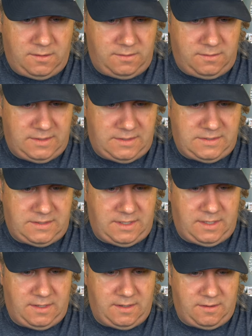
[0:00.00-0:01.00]
let's see
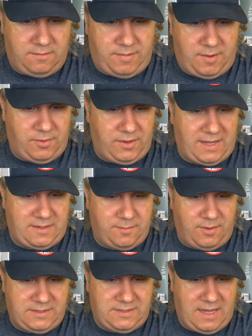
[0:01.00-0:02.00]
here. People like the
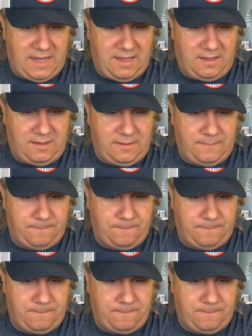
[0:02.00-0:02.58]
bucktail.